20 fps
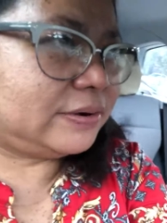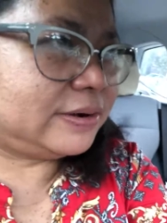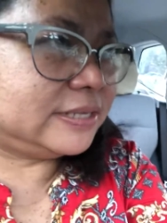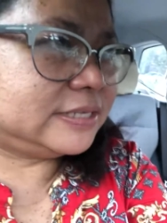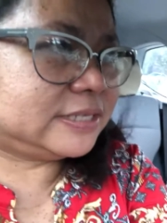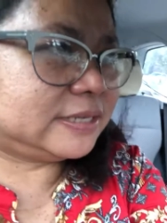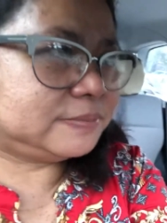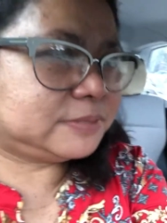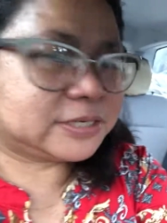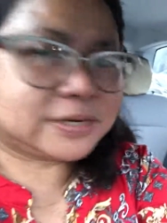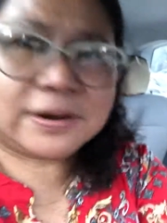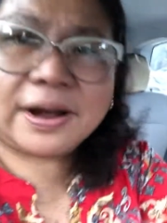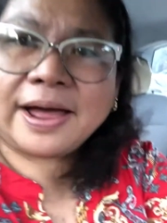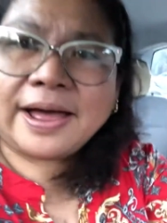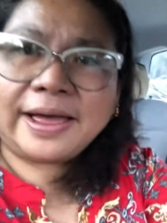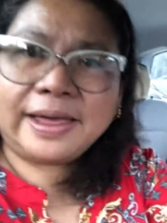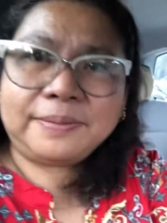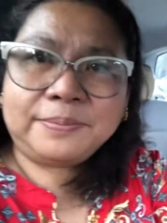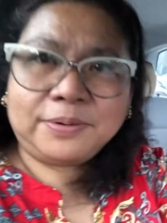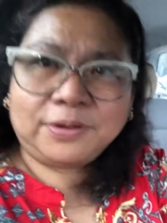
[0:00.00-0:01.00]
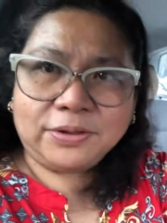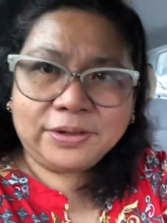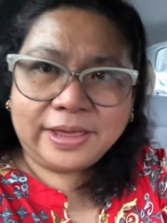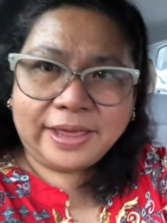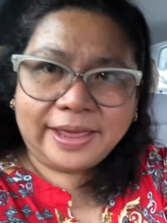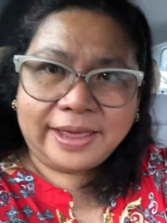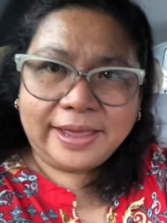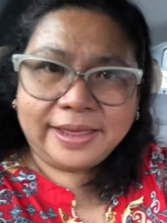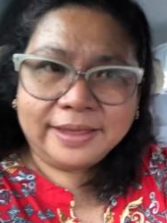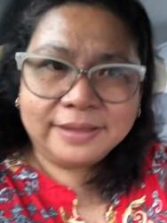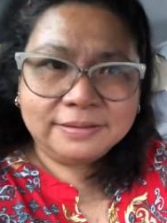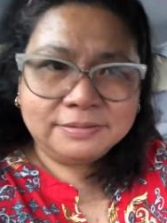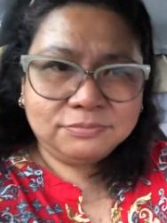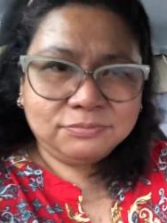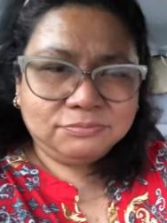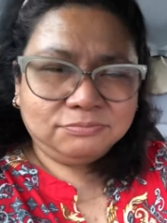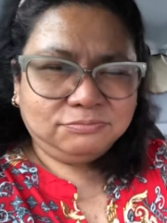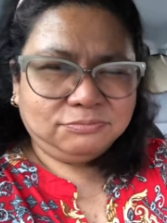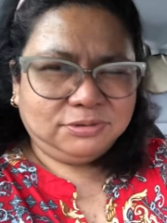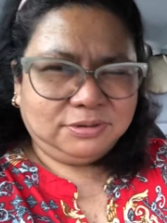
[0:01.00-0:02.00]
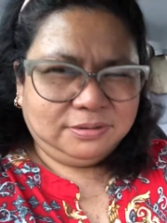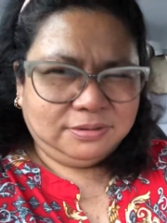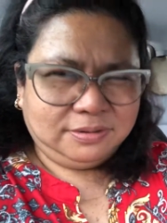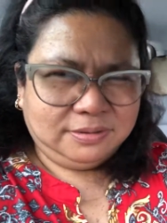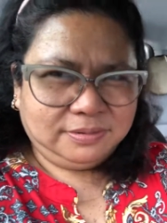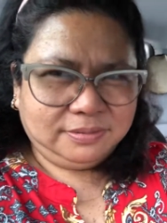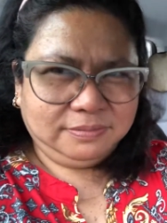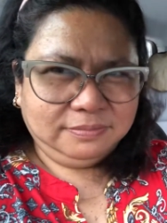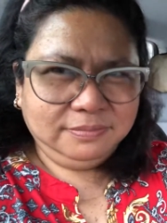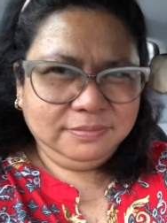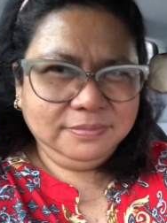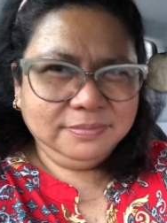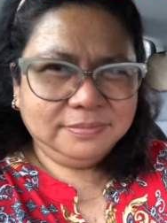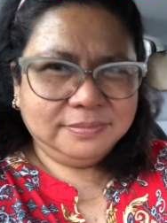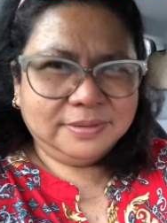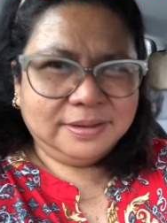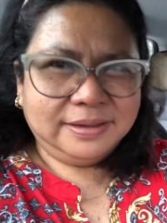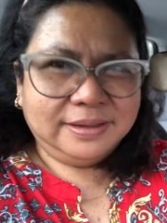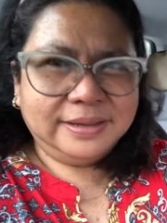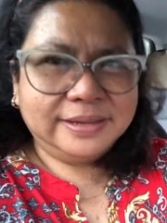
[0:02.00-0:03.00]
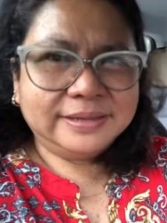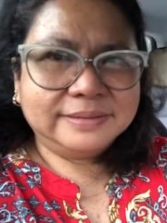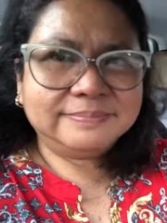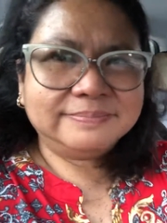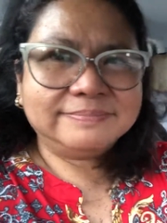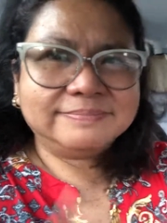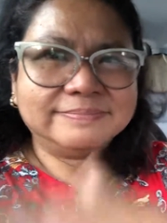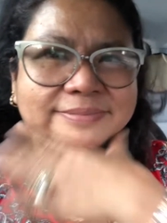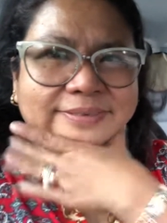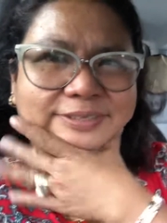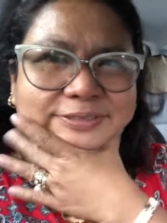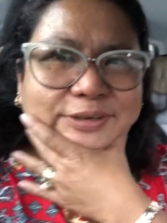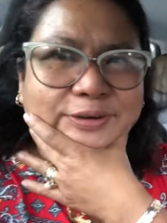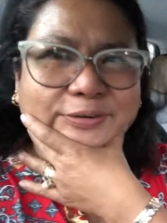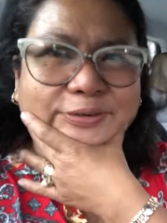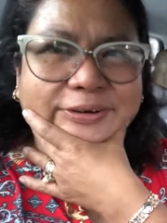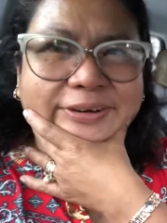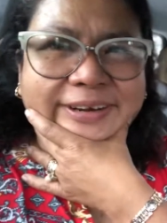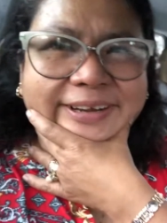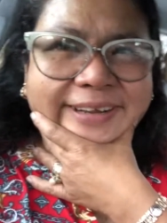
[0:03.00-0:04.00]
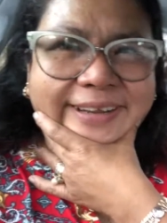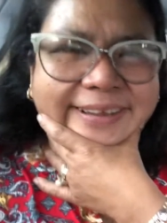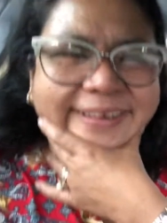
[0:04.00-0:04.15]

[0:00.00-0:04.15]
and subscribe, okay? Ay, sorry.